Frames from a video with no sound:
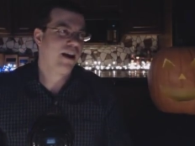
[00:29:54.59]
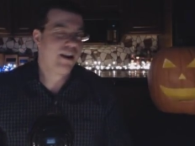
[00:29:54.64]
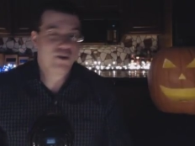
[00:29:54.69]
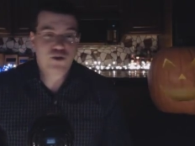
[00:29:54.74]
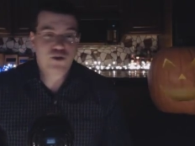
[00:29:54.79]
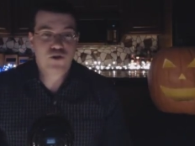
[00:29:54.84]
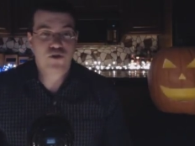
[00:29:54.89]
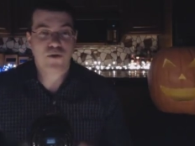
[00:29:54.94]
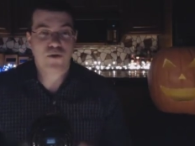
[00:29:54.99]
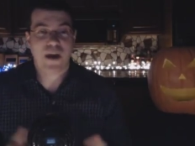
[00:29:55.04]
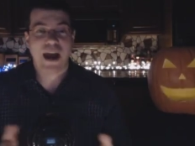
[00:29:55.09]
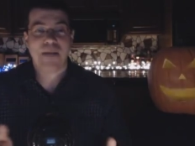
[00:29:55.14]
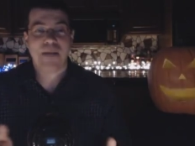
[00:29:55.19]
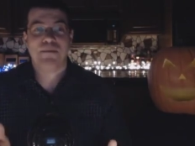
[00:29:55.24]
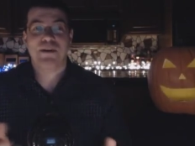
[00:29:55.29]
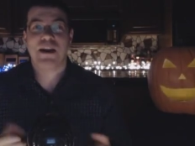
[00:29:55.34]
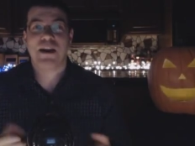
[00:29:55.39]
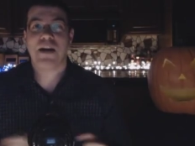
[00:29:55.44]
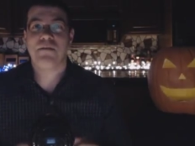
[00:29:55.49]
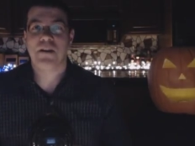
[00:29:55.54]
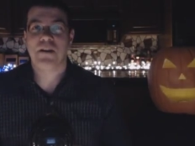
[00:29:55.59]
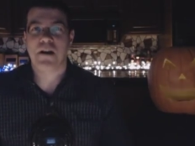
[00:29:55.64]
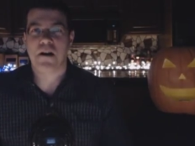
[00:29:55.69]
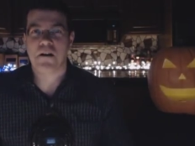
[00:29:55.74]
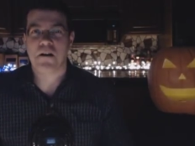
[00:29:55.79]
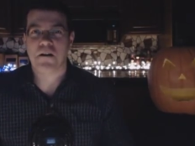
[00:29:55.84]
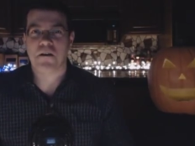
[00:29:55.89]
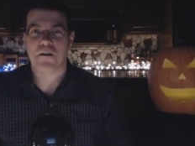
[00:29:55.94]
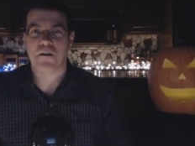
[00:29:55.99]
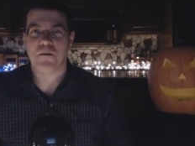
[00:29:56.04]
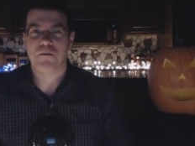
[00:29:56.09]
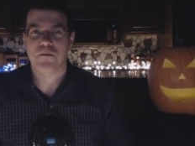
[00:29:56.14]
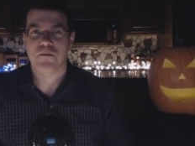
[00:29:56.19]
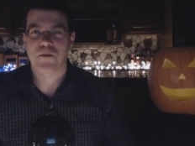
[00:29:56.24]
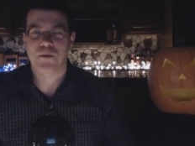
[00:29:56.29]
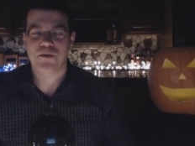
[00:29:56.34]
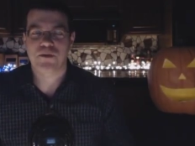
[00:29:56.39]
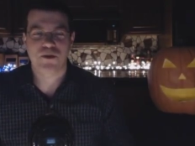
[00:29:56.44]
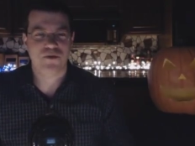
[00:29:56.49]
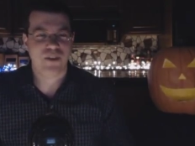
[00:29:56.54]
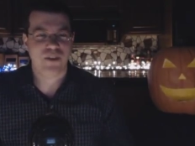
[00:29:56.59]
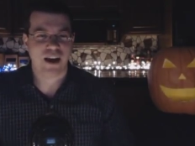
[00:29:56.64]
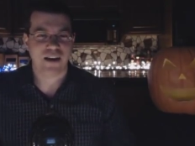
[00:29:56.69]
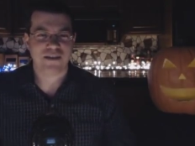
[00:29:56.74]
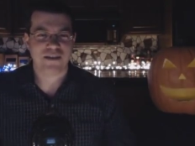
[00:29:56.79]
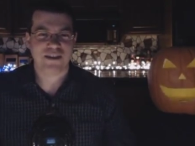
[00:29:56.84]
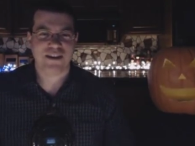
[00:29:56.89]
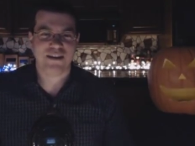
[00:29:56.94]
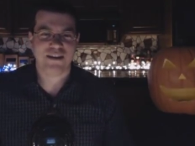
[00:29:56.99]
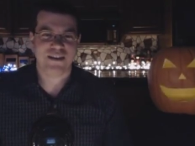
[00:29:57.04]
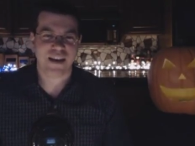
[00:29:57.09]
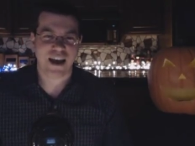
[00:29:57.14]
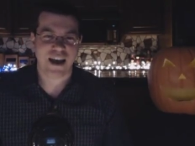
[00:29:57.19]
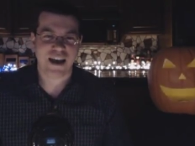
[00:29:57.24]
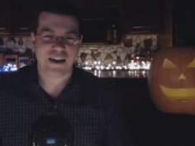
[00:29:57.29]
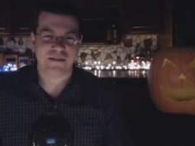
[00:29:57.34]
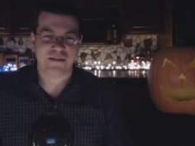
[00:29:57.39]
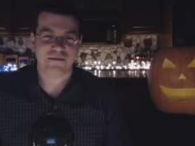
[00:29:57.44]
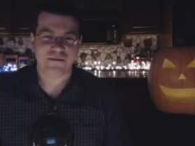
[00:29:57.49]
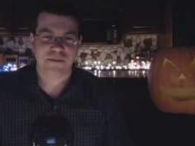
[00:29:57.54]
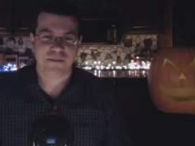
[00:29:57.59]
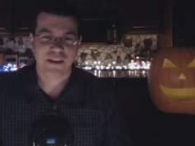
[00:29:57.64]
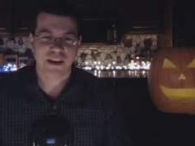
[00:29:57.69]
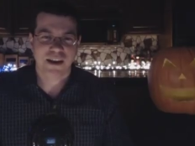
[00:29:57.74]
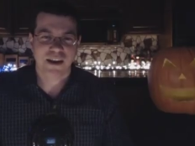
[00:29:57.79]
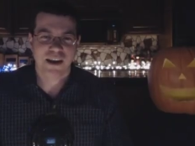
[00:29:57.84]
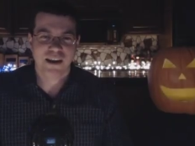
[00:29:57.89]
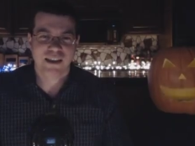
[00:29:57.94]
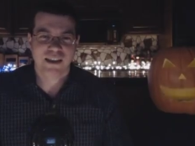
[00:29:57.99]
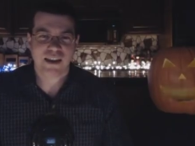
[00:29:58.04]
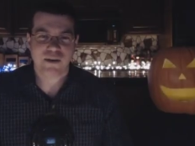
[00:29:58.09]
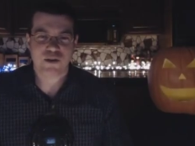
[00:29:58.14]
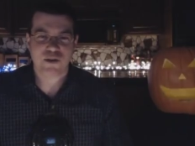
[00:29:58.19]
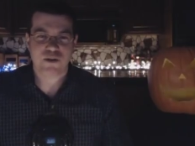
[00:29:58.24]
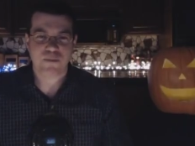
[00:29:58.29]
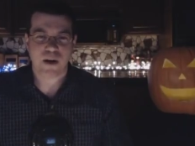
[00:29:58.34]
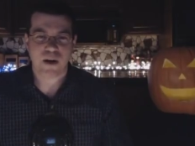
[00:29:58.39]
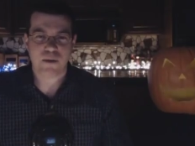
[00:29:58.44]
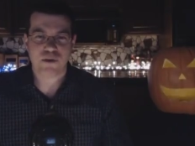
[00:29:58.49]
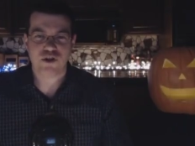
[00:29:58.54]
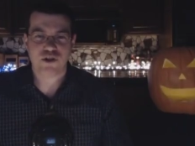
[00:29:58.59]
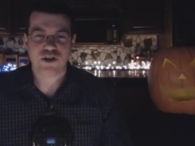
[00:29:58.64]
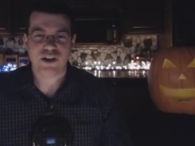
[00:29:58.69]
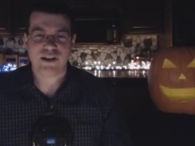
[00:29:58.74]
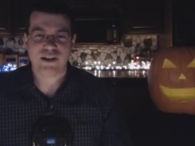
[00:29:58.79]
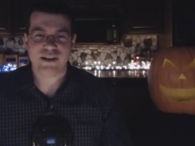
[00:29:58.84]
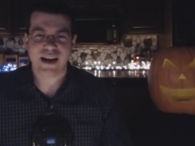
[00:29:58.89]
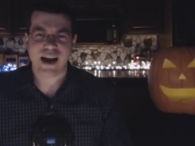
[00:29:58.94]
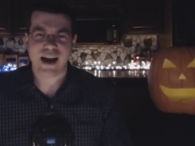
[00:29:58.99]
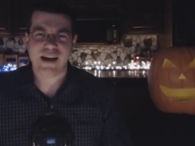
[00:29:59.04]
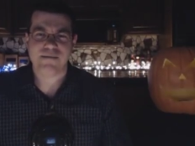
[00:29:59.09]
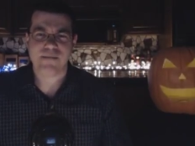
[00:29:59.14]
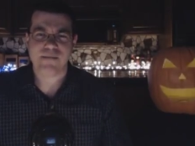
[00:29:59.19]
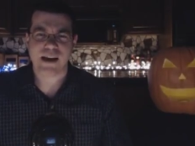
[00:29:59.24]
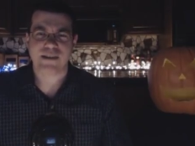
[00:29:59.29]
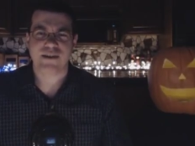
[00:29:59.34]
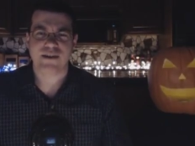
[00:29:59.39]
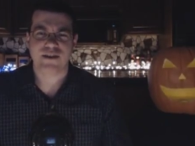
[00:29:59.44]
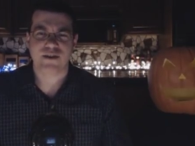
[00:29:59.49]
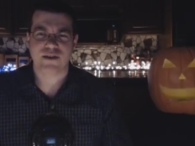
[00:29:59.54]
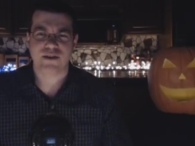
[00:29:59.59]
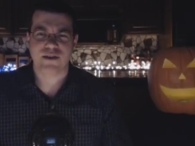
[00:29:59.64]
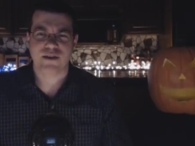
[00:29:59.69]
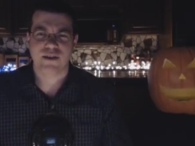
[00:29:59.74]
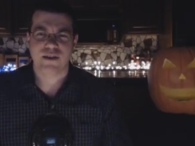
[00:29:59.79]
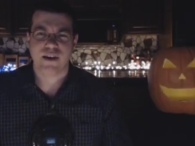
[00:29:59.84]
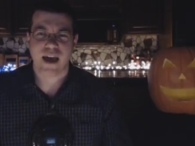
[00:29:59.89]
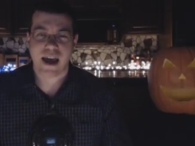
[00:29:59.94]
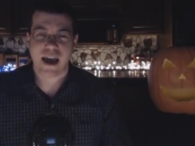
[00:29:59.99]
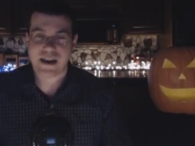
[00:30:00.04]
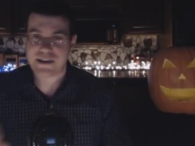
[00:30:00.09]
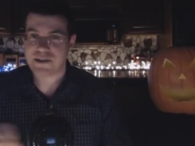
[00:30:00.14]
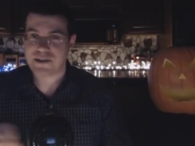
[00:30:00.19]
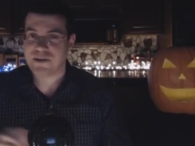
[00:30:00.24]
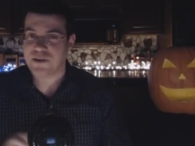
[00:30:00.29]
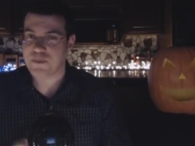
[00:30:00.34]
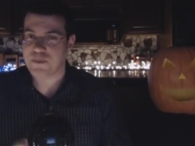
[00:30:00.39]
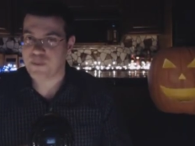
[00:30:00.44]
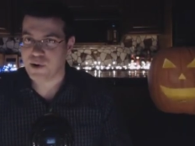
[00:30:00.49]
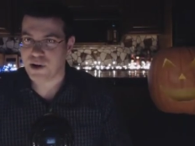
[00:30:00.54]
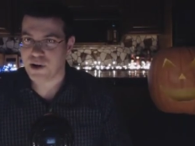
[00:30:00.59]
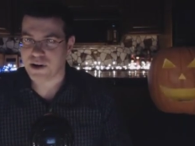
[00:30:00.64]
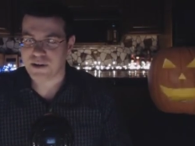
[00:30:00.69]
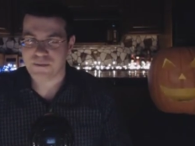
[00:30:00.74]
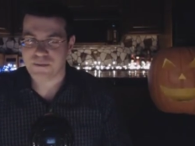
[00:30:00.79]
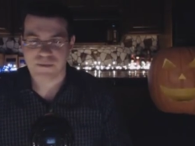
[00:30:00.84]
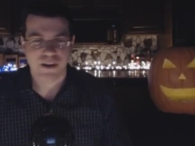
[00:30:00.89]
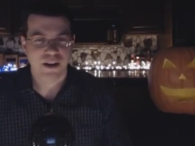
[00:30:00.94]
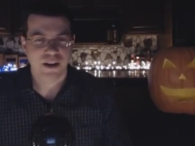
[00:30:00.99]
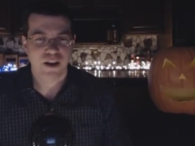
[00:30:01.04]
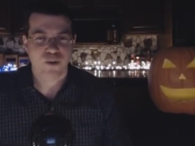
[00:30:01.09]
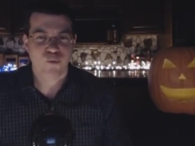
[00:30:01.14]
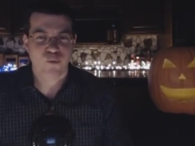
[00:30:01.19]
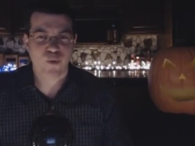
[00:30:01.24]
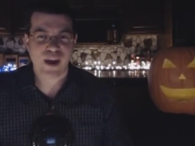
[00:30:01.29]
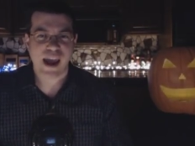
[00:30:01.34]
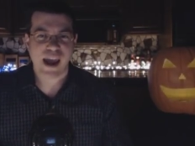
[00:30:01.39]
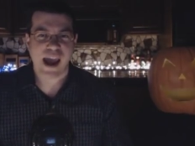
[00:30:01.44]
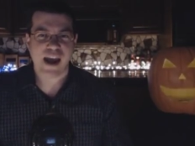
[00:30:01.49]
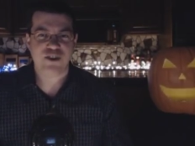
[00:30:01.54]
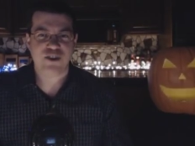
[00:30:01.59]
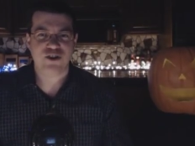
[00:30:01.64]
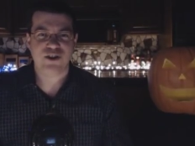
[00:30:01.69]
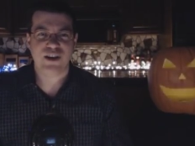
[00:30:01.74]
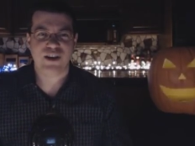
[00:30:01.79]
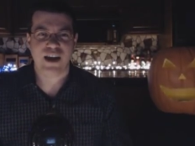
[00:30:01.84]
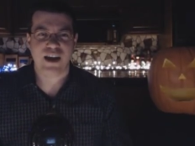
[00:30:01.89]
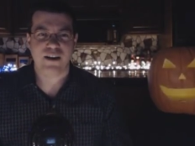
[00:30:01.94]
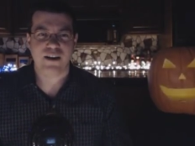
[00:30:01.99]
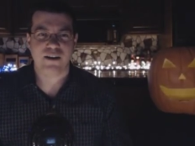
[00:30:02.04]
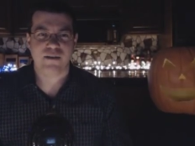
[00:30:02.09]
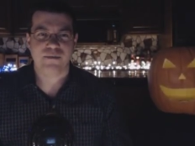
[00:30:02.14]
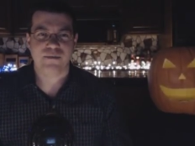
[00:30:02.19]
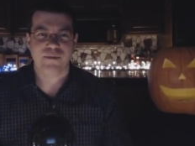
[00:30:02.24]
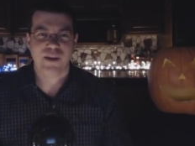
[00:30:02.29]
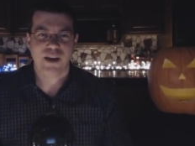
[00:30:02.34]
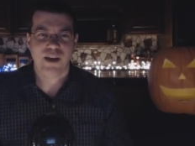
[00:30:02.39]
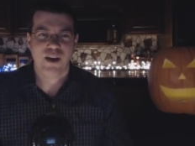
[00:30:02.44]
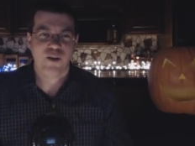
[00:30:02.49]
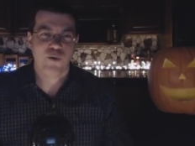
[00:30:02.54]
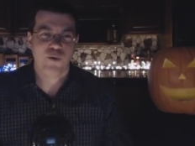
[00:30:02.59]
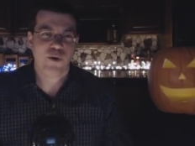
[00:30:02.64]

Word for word: and I just so happened to have an article from two thousand ten that was published in Tom Mes's excellent book, Re-Agitator,